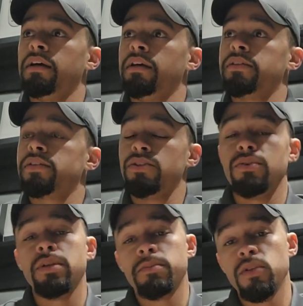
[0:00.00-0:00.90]
So you
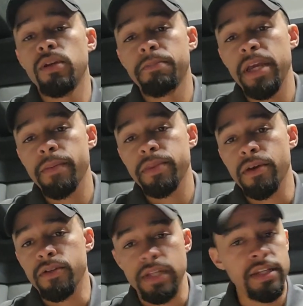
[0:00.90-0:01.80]
can pick up at
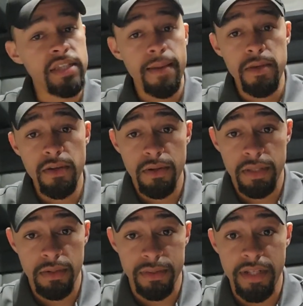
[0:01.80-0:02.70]
those. Anytime you
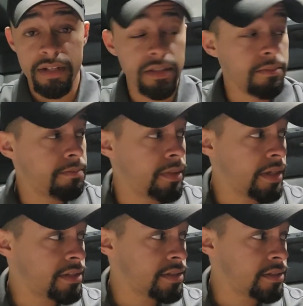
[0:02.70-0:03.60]
get a recycling
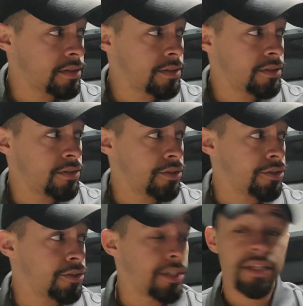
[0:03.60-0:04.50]
place,
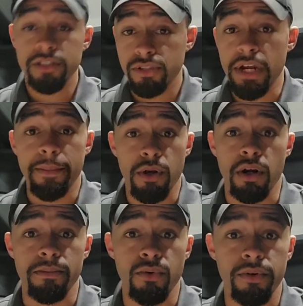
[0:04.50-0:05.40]
you're getting scrap
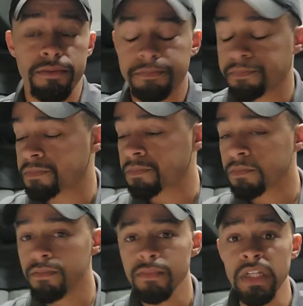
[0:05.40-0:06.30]
cardboard.
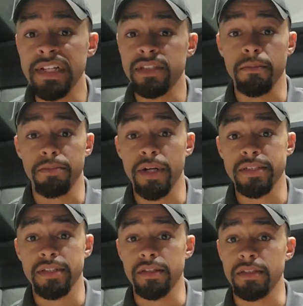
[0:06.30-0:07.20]
It's
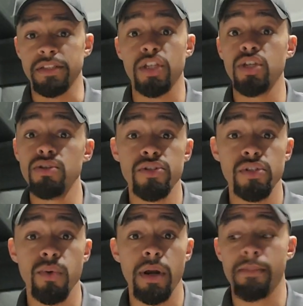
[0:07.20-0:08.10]
compressed into these huge
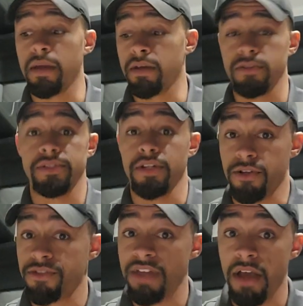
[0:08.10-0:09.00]
square bales that are
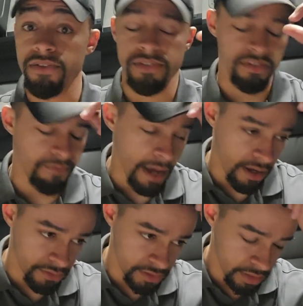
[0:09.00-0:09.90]
thousands of
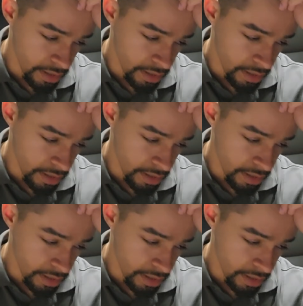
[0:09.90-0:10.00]
pounds.